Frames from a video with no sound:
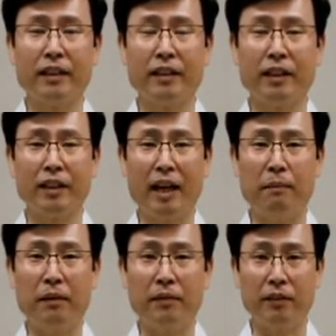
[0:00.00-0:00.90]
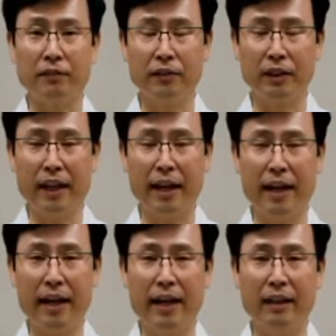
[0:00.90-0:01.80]
the top of your foot
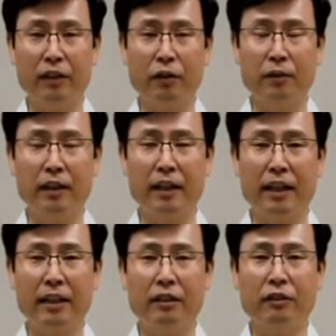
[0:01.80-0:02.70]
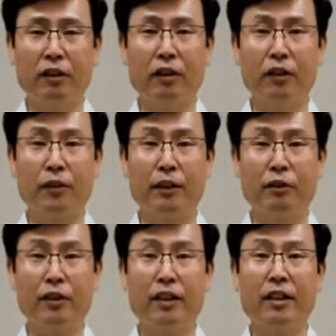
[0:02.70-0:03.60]
and going down all the way to
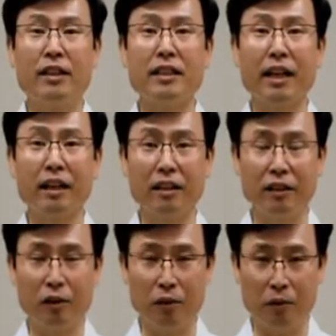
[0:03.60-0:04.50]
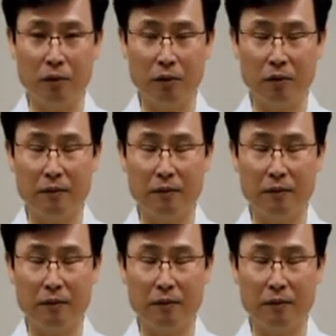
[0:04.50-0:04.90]
the second toe.